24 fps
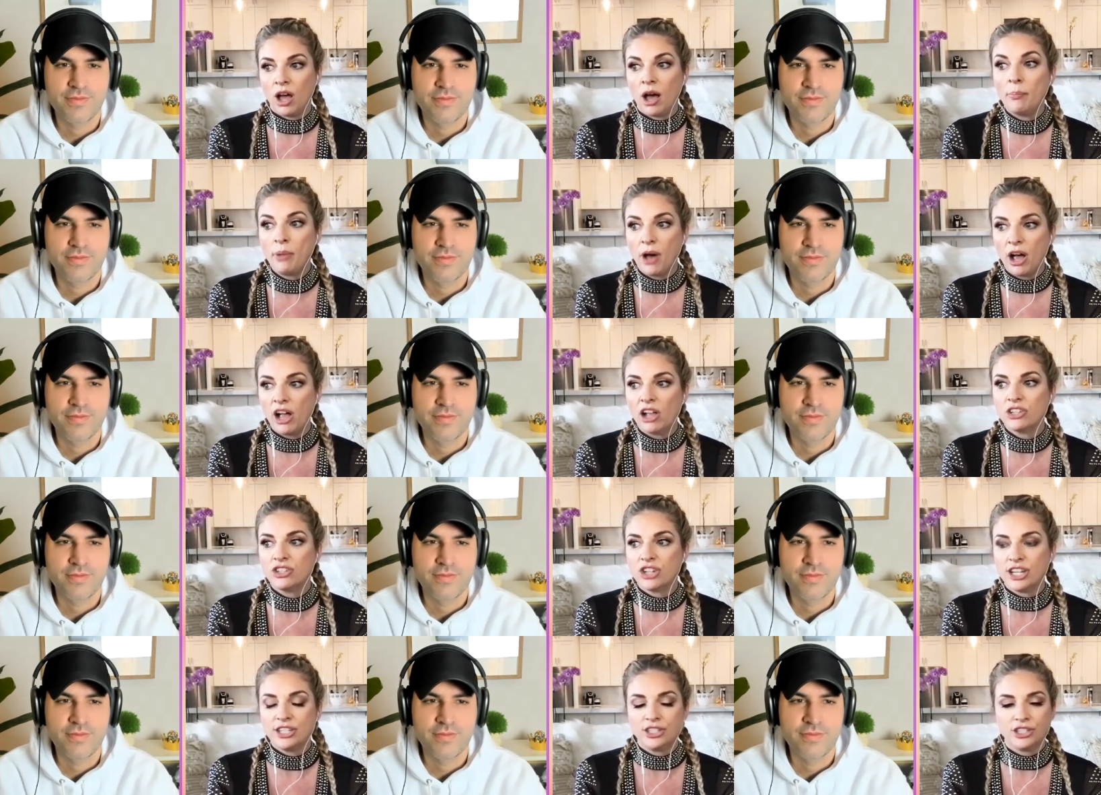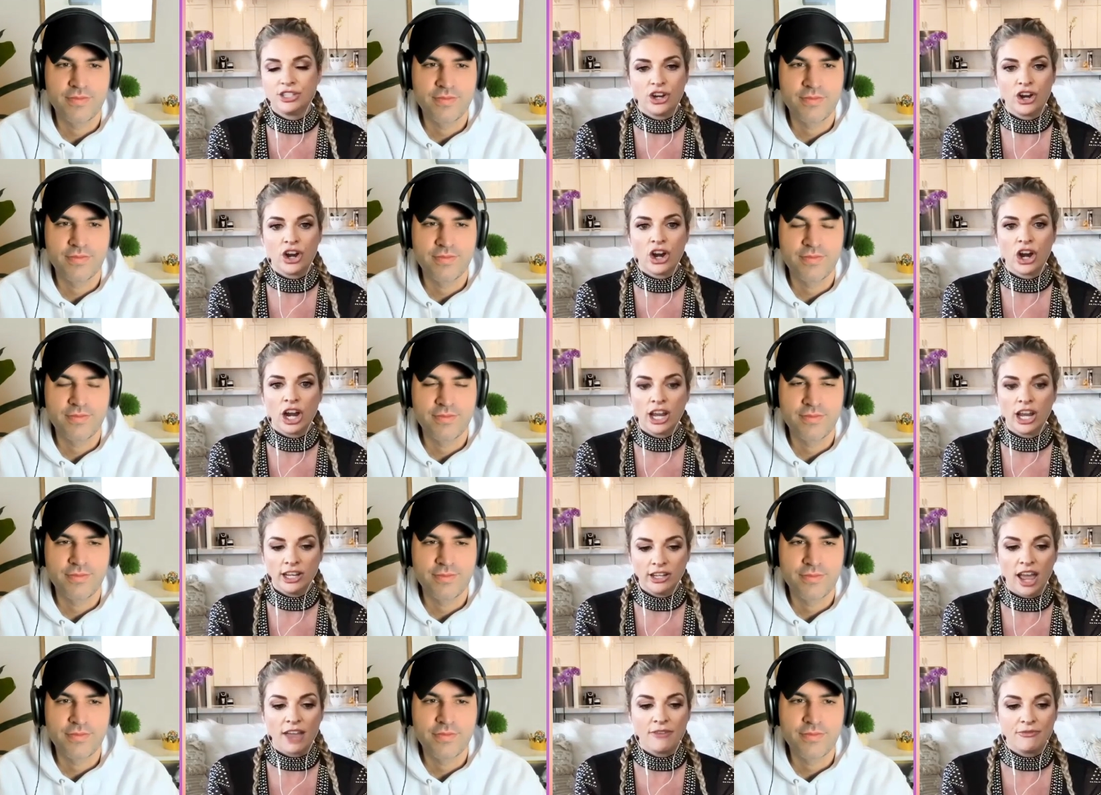Speaker 1: apologize to her
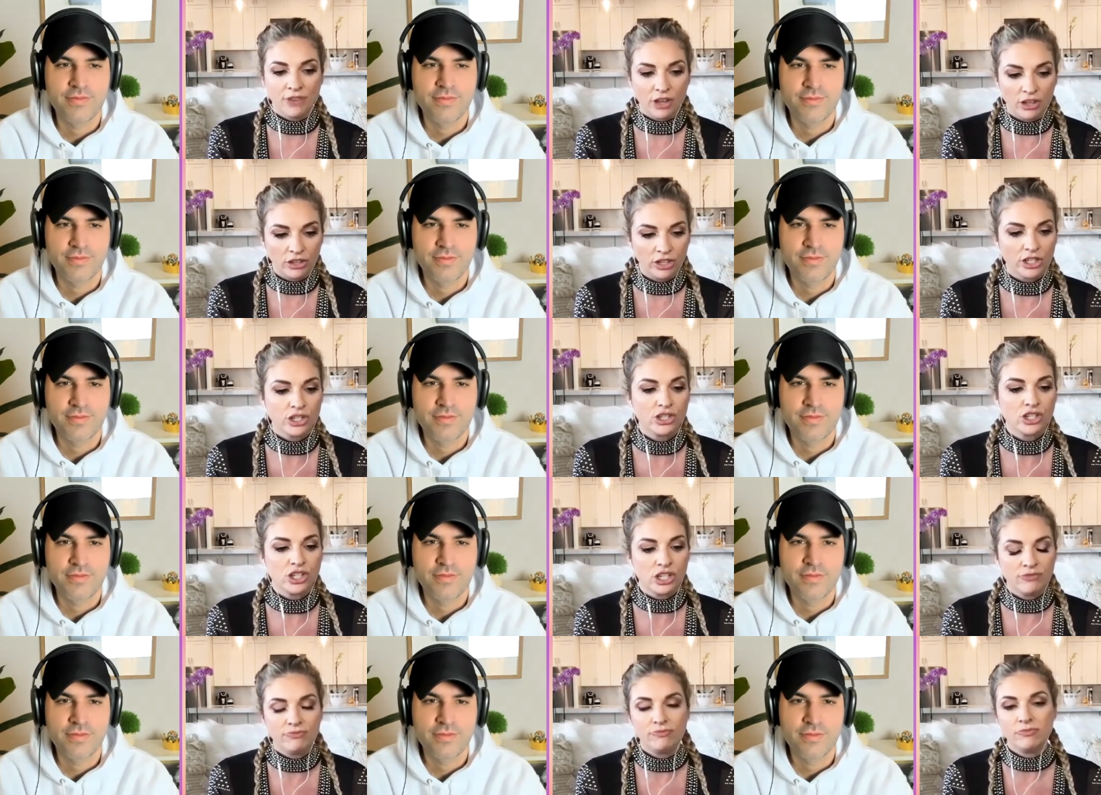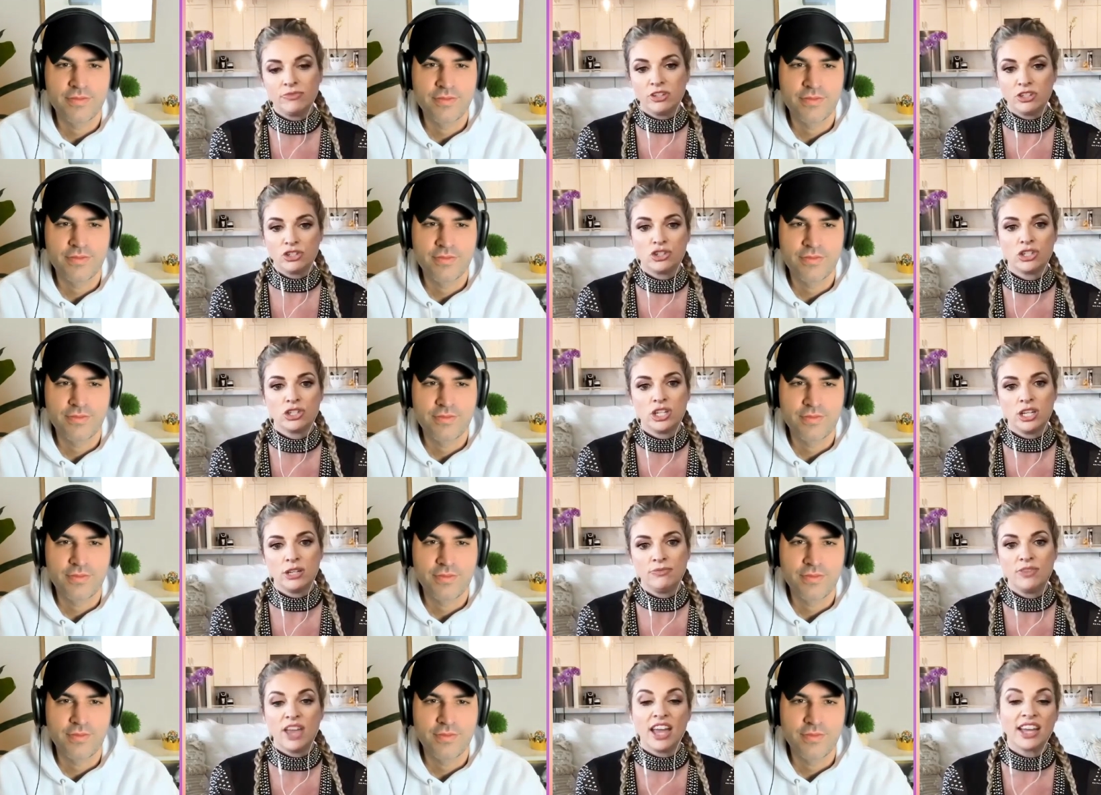and I felt like she
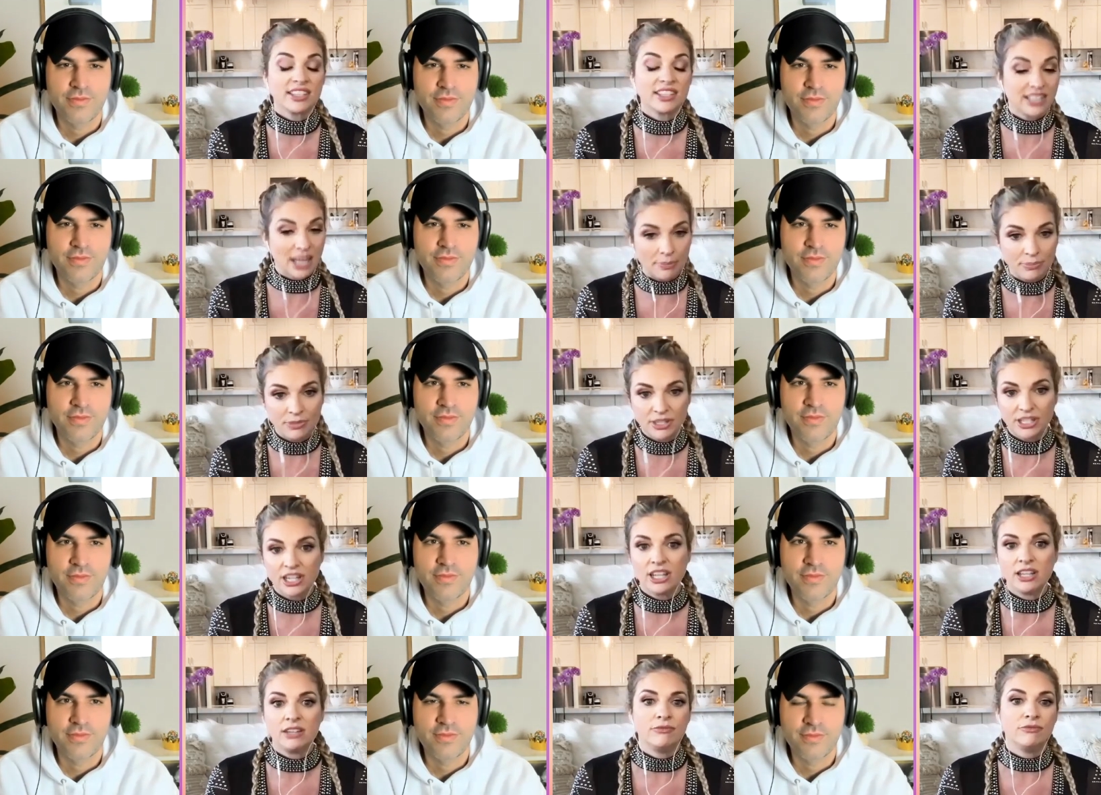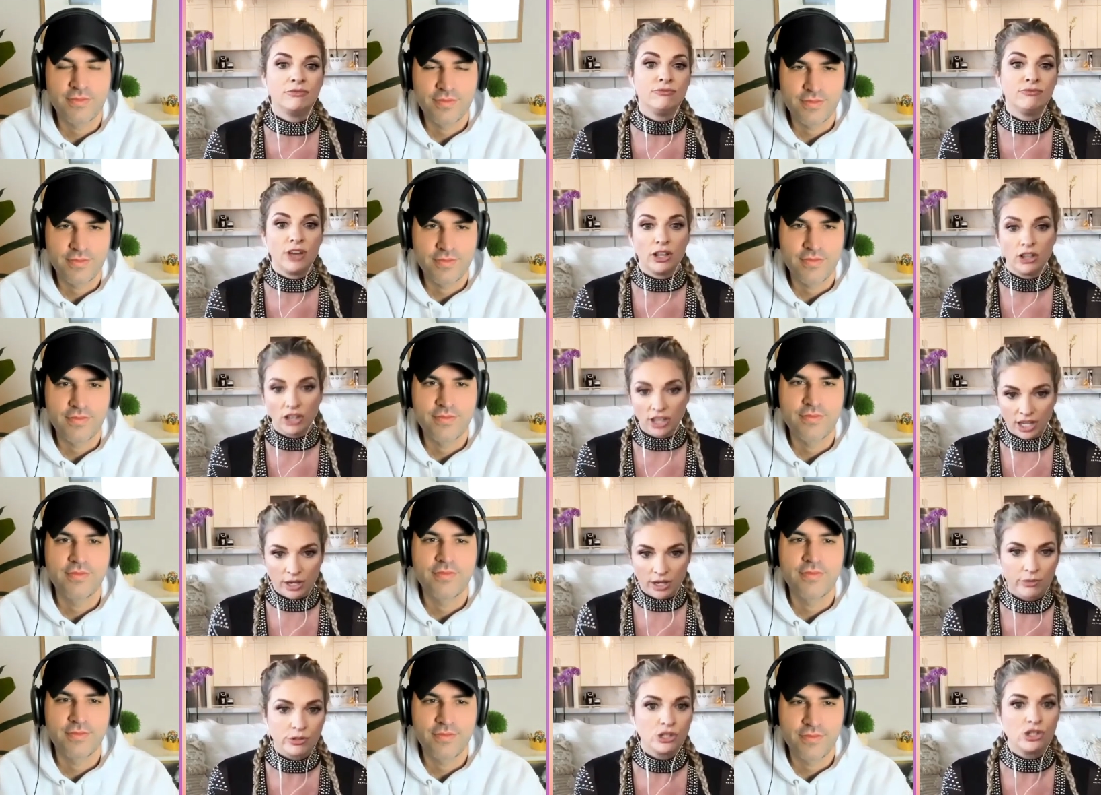she accepted it and felt
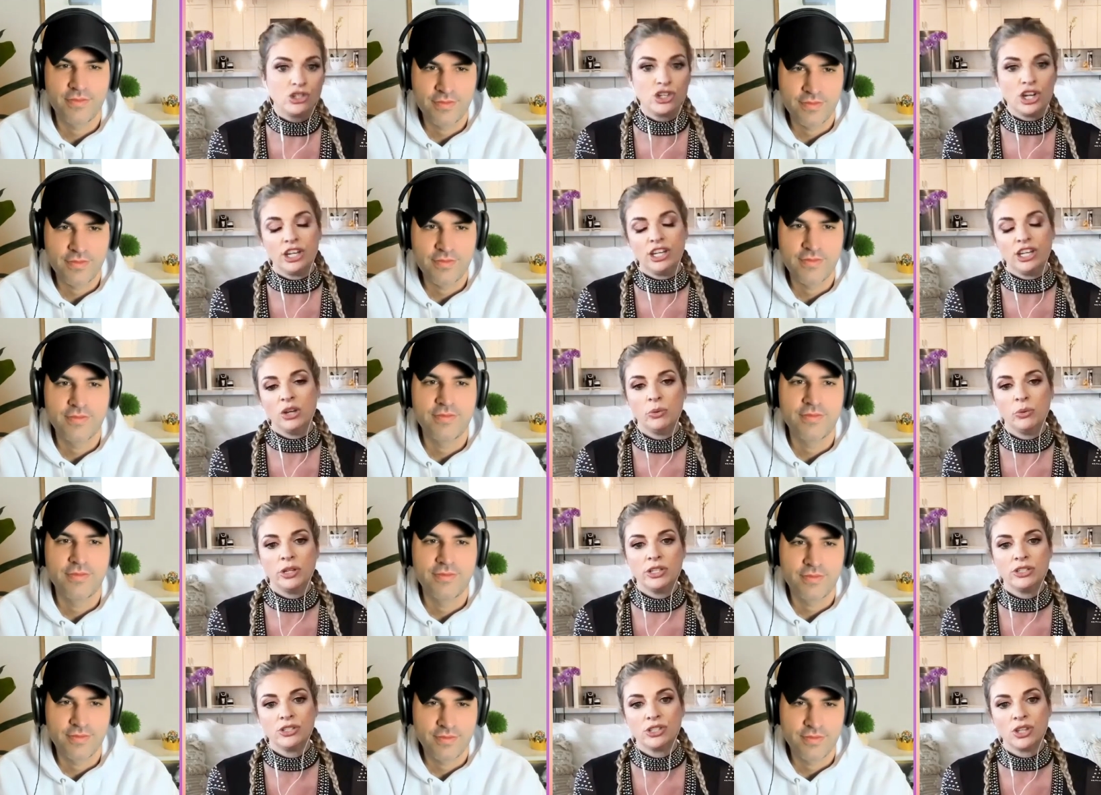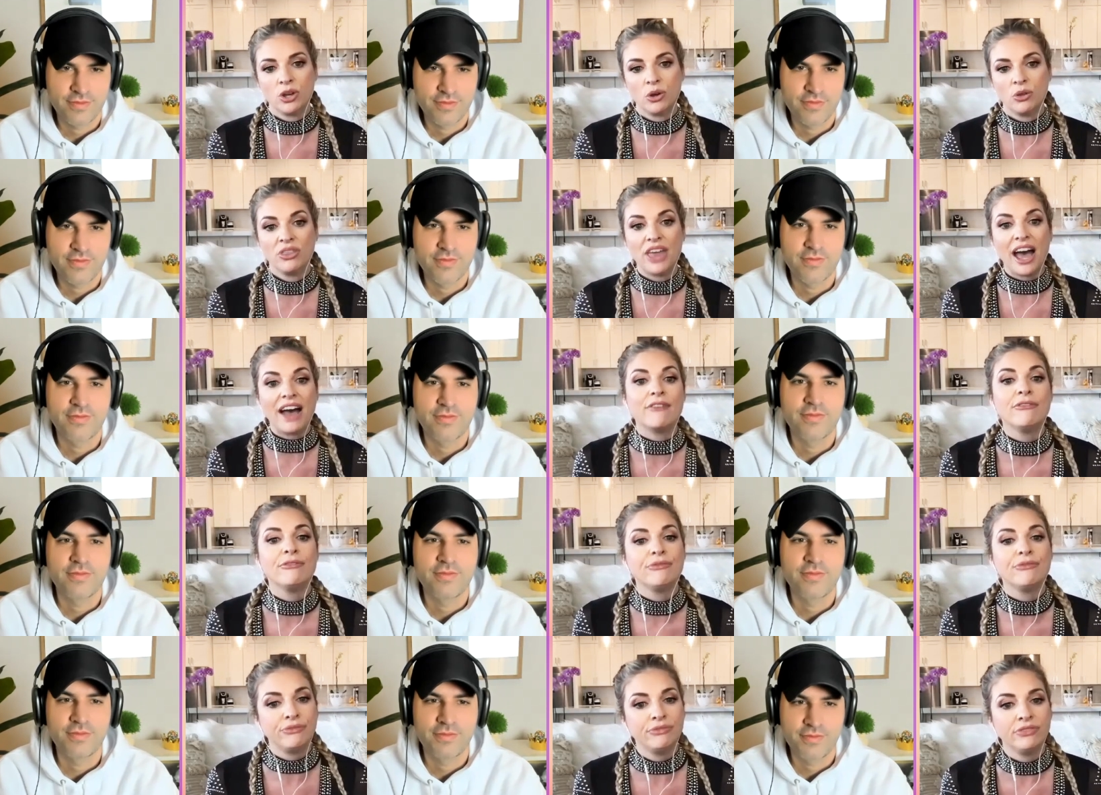like it was genuine. So
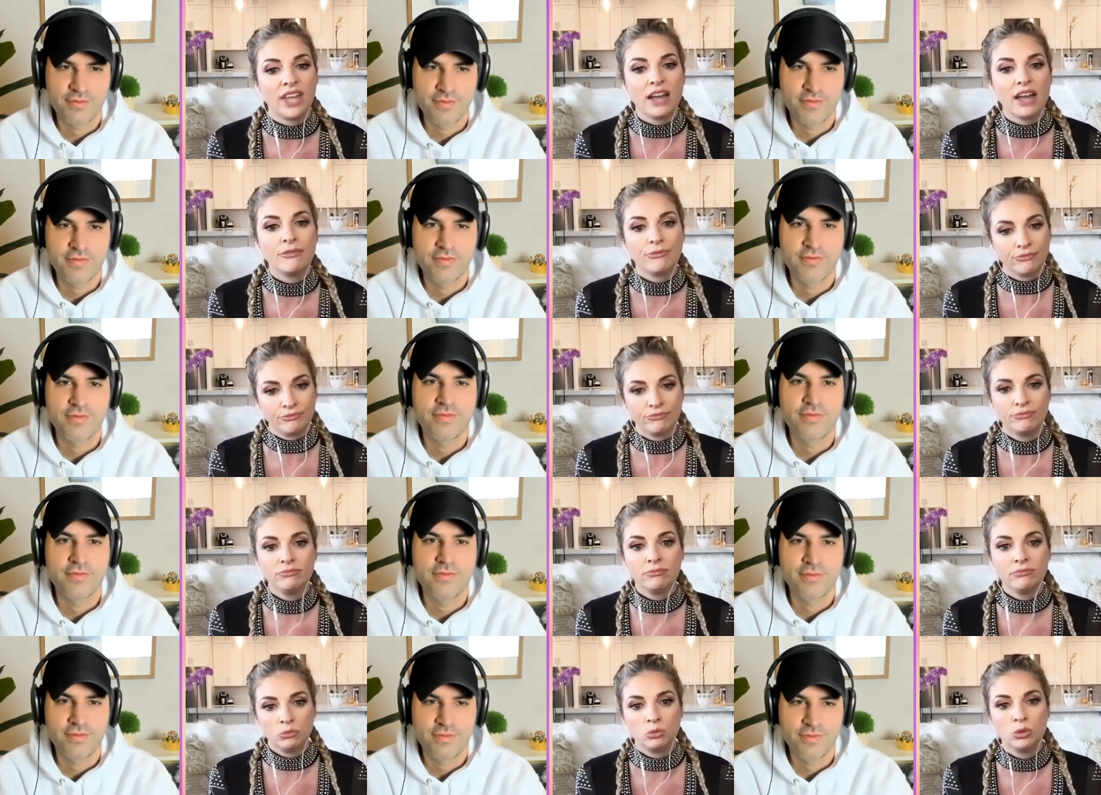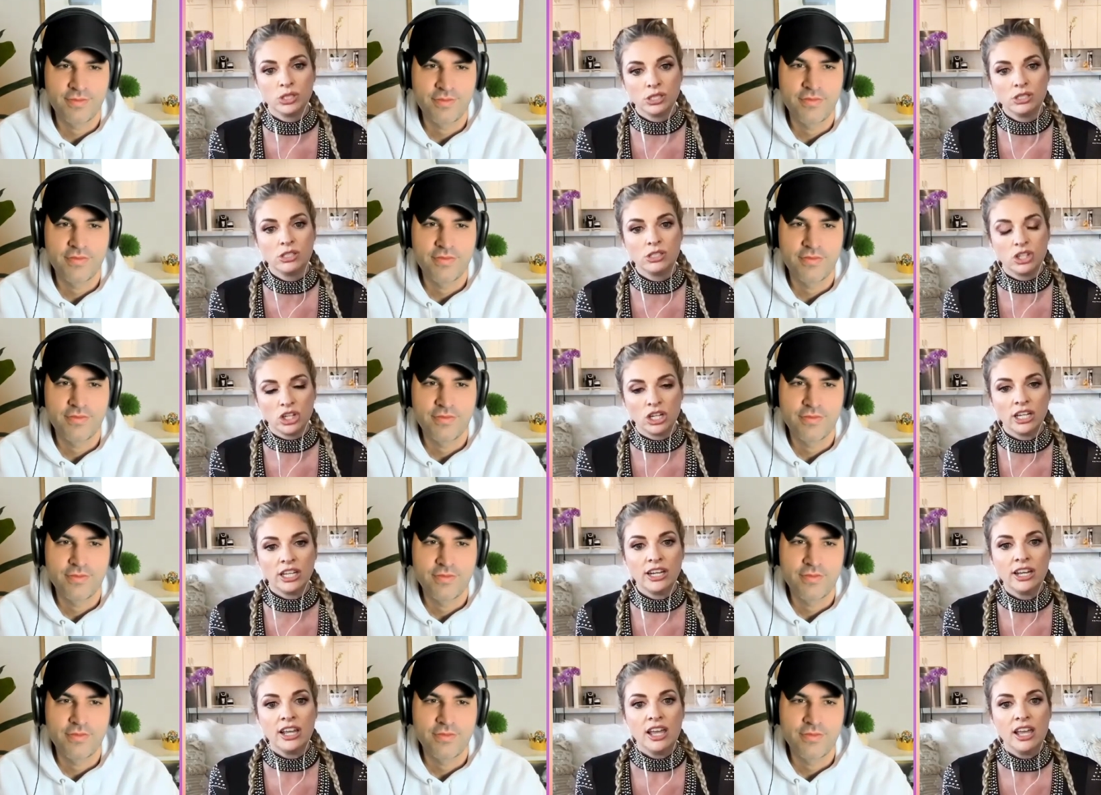that that was
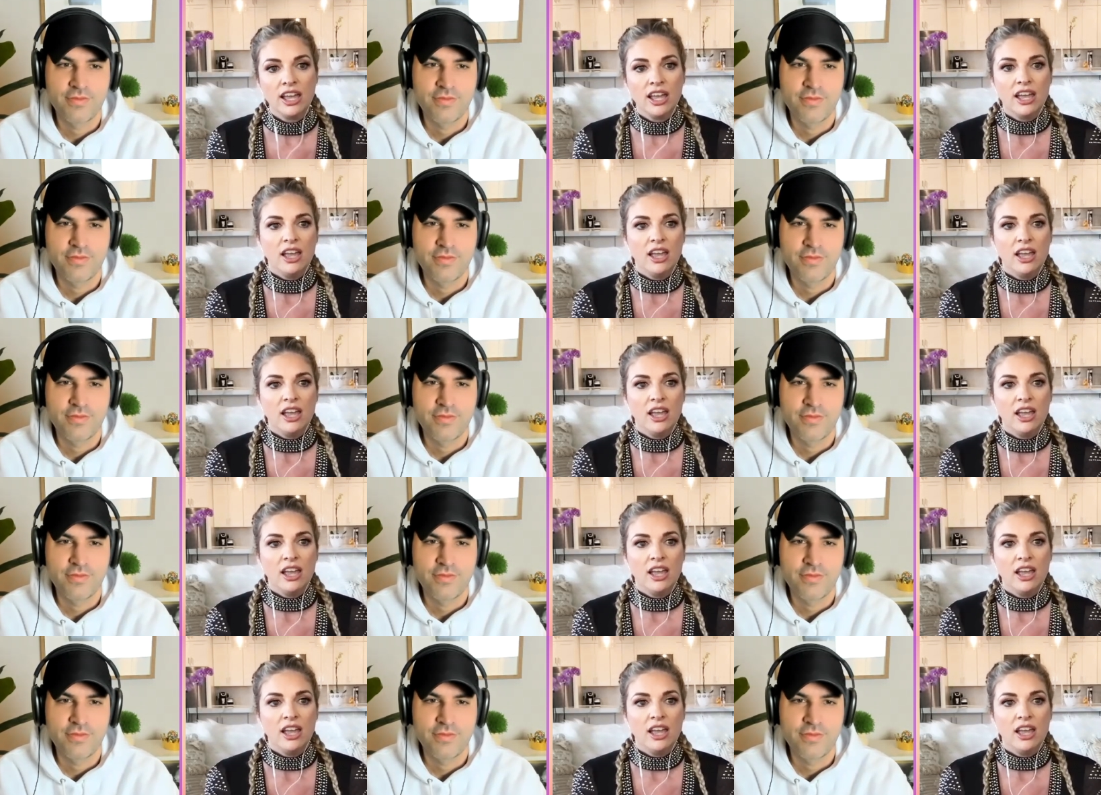good.